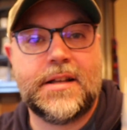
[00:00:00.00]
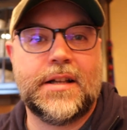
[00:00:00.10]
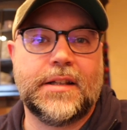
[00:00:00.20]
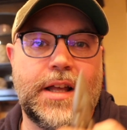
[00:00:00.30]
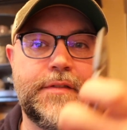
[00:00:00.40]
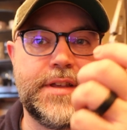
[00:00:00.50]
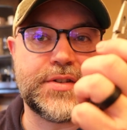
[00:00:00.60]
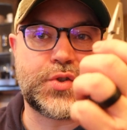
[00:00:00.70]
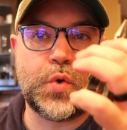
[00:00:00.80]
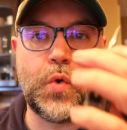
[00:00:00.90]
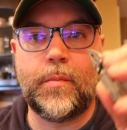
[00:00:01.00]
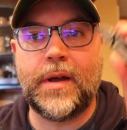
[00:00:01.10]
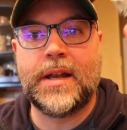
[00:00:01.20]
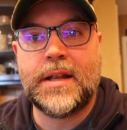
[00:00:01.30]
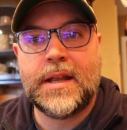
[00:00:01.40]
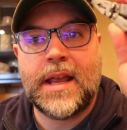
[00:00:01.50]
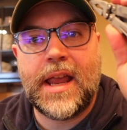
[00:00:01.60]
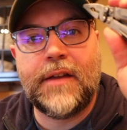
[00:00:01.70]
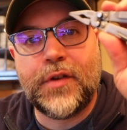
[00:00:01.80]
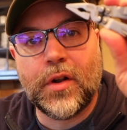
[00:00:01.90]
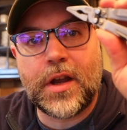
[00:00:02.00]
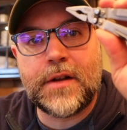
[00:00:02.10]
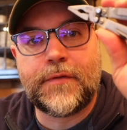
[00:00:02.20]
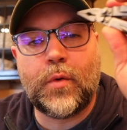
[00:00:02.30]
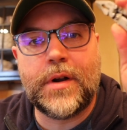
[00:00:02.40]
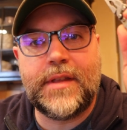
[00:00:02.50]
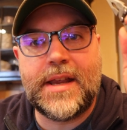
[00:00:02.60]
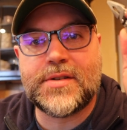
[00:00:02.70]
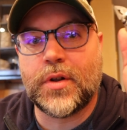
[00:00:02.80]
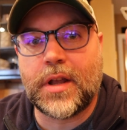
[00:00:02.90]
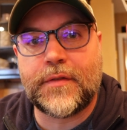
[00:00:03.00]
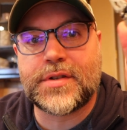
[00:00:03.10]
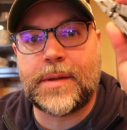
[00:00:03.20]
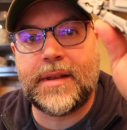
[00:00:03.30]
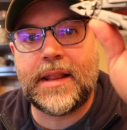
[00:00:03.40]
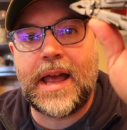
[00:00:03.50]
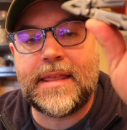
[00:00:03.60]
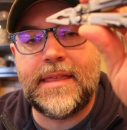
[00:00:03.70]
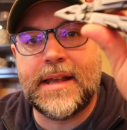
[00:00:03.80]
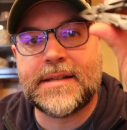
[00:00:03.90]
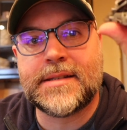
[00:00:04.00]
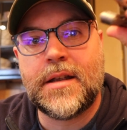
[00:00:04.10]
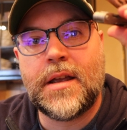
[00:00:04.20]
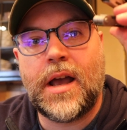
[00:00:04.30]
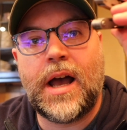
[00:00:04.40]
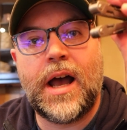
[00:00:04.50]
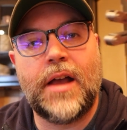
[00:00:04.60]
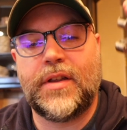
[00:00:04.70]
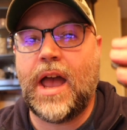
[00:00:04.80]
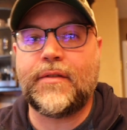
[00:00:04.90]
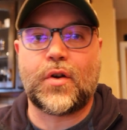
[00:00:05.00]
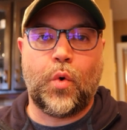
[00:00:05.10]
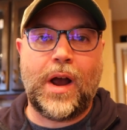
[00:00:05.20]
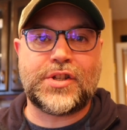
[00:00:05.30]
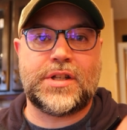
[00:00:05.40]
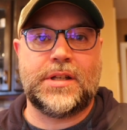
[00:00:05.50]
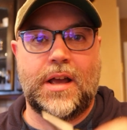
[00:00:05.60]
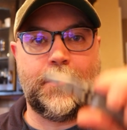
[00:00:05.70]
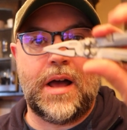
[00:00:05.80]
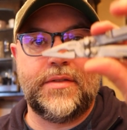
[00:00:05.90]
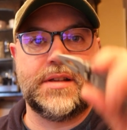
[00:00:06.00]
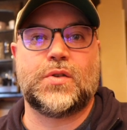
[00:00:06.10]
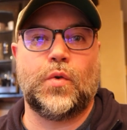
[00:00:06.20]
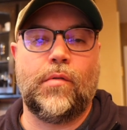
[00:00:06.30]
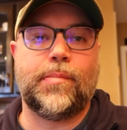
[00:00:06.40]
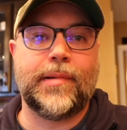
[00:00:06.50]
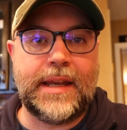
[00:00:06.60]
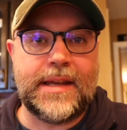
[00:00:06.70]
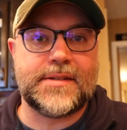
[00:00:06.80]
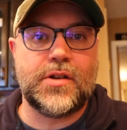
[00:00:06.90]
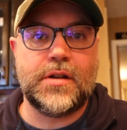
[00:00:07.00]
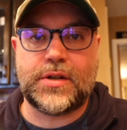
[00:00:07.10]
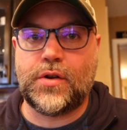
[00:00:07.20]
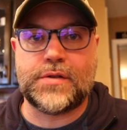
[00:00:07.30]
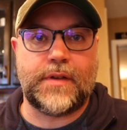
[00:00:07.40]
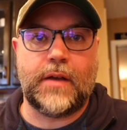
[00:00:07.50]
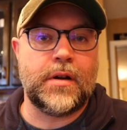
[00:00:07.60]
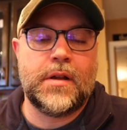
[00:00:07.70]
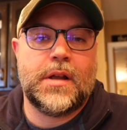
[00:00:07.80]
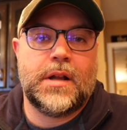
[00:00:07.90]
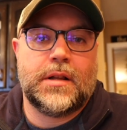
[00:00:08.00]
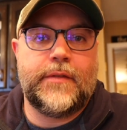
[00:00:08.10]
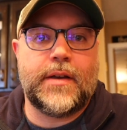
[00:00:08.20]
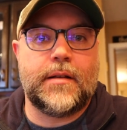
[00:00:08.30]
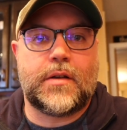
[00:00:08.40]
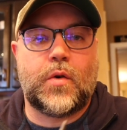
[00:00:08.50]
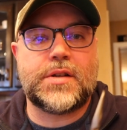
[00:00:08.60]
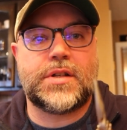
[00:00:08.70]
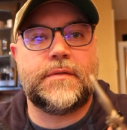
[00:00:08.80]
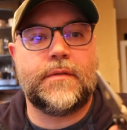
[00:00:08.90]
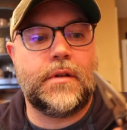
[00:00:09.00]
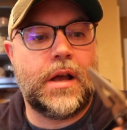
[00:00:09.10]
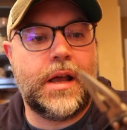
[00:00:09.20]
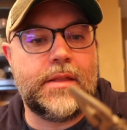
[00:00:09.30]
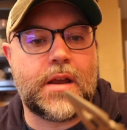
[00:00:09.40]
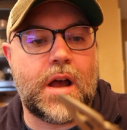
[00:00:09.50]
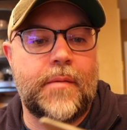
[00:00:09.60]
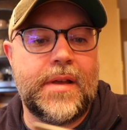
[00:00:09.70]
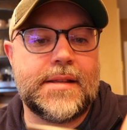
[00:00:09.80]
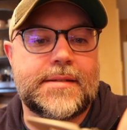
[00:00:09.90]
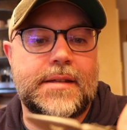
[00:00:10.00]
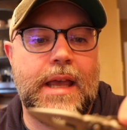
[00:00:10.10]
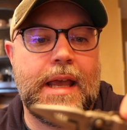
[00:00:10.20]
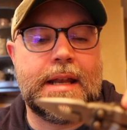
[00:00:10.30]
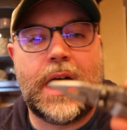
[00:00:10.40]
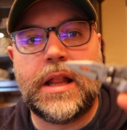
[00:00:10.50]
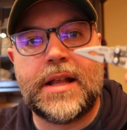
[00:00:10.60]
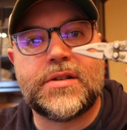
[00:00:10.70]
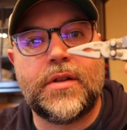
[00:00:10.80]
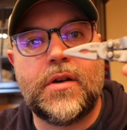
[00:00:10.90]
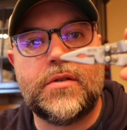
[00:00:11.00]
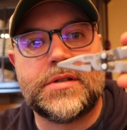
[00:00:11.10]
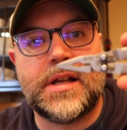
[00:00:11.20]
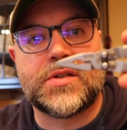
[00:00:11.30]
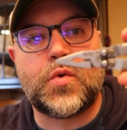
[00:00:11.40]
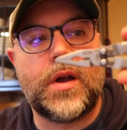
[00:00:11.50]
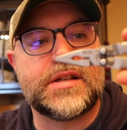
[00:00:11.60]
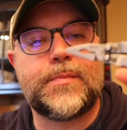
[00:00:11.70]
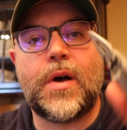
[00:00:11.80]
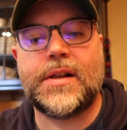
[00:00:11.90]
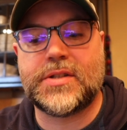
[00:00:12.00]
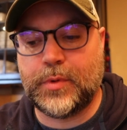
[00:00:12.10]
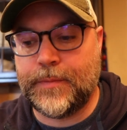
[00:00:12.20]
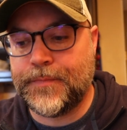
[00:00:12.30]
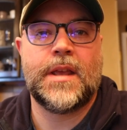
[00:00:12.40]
love this tool, but if you're looking for one of these or you're looking for something like this, if you have a question about this tool, please do us a huge favor. Leave a question in the comments and I'll answer those as quick as possible.